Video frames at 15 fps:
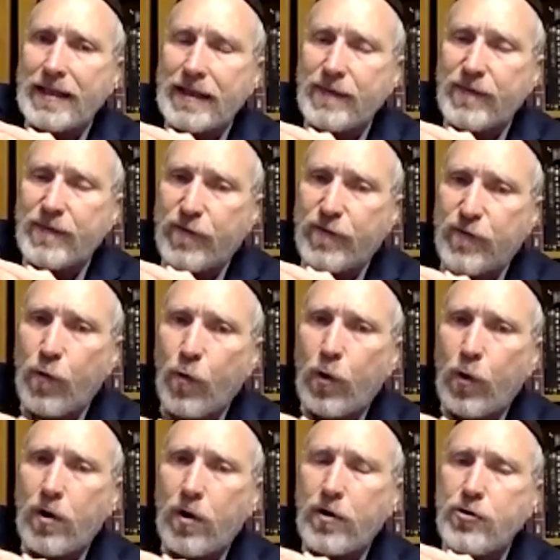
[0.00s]

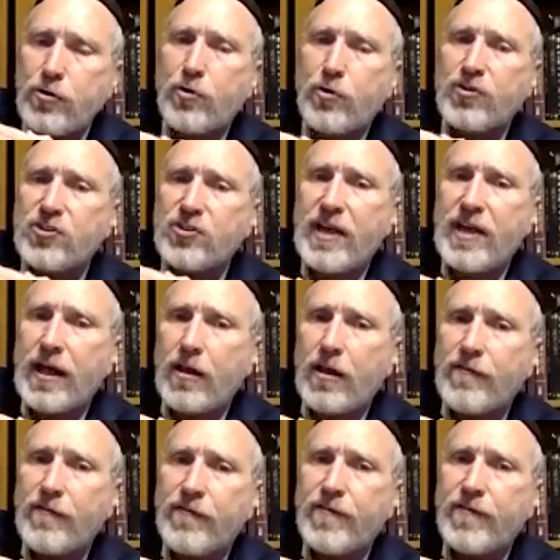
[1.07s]
for
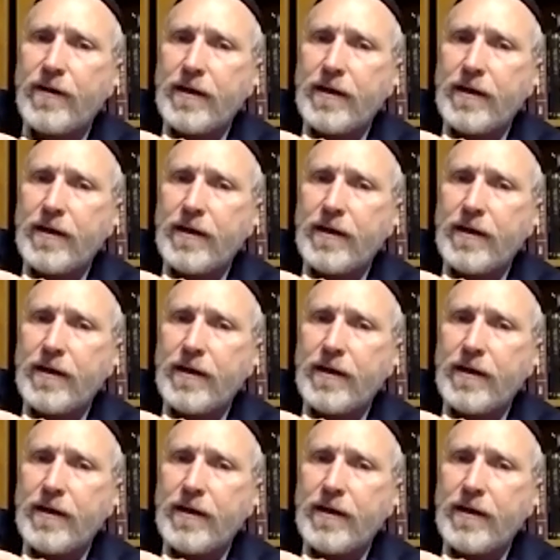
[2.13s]
yourself